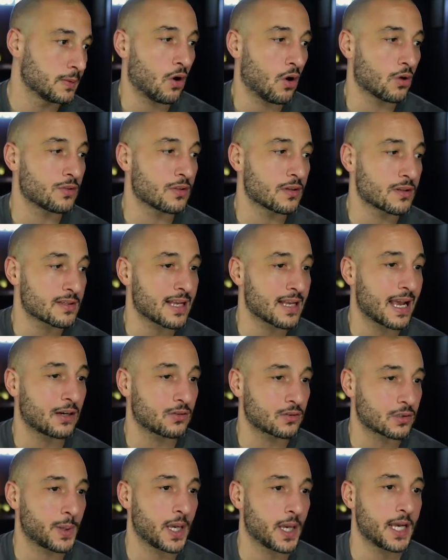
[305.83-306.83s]
On the
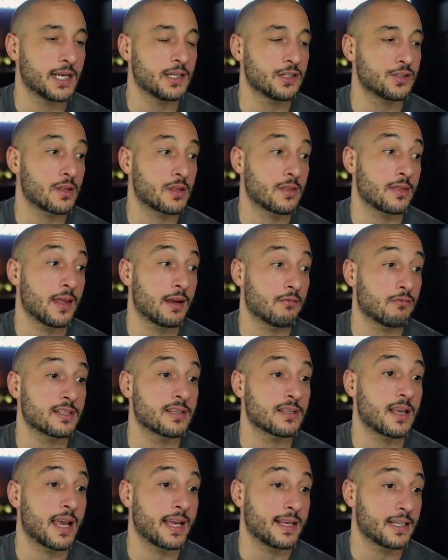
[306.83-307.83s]
sales page, there is
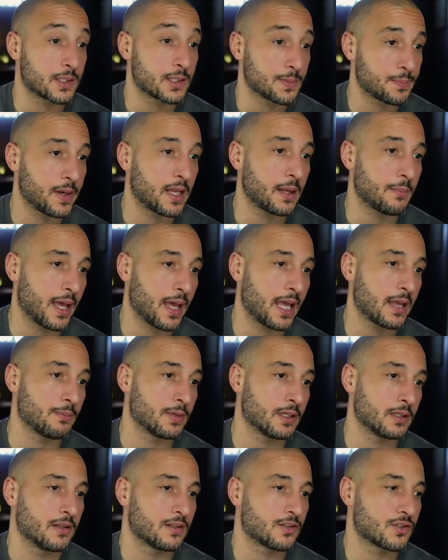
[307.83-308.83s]
a split payment.